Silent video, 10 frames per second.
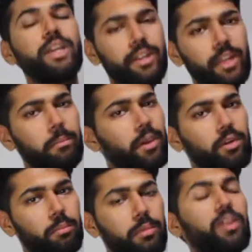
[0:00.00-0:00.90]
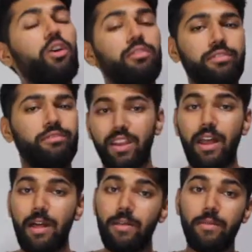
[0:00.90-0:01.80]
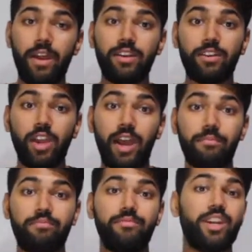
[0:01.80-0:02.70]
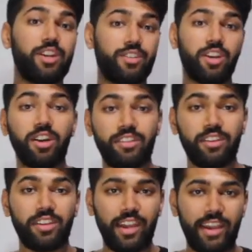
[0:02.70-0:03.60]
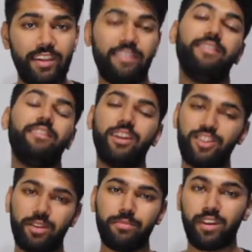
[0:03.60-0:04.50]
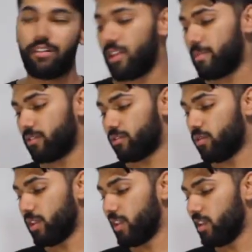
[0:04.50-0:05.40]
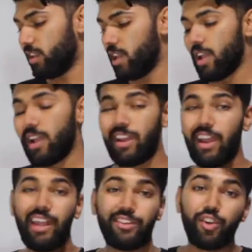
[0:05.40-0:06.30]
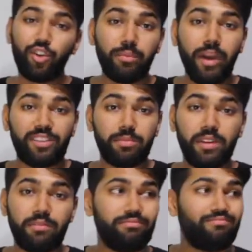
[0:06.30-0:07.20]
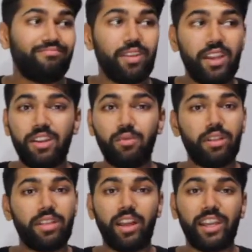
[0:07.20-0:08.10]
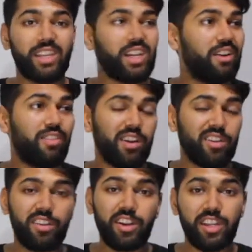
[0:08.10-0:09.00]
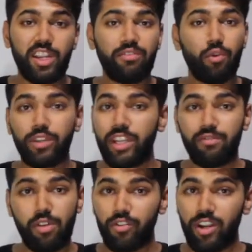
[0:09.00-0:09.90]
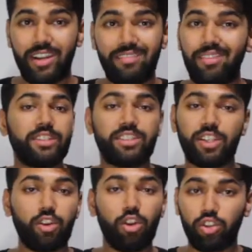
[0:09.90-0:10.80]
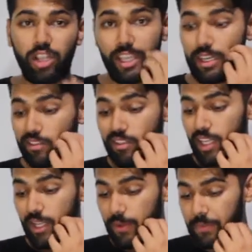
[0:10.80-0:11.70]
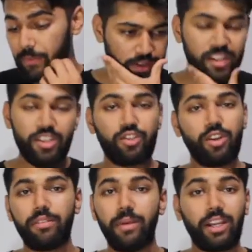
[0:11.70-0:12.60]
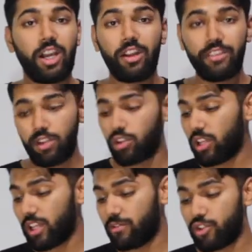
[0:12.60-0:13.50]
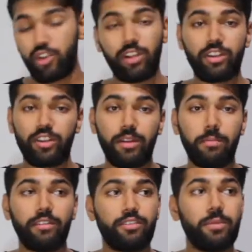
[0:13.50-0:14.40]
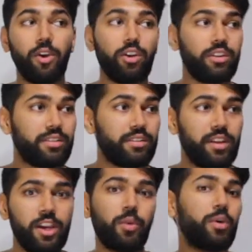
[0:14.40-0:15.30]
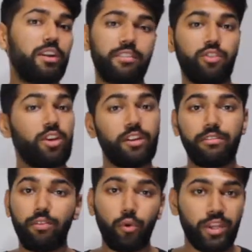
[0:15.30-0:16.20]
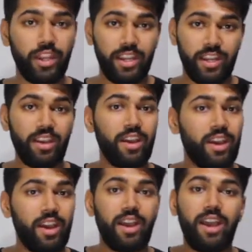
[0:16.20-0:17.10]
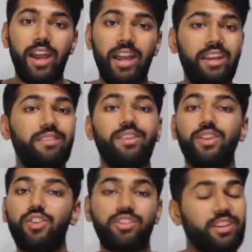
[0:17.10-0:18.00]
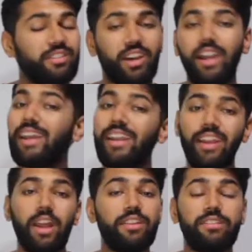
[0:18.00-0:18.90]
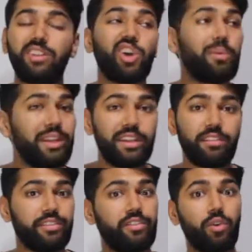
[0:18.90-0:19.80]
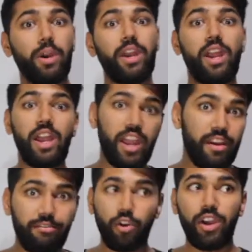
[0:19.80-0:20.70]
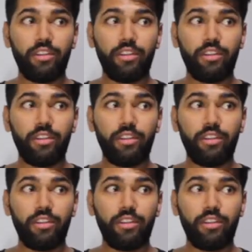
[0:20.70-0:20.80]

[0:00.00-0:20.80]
deep mid-off. Then you had Dinesh Karthik and the legend himself, MS Dhoni, in. And 2 new batsmen in with like around a 13-14 run rate. Just did not look like India's day. Again, straight off the bat, Karthik looked like he was struggling to hit, but to be honest, when you have a run rate of 14 and you just gotta start hitting, it's gonna be difficult air for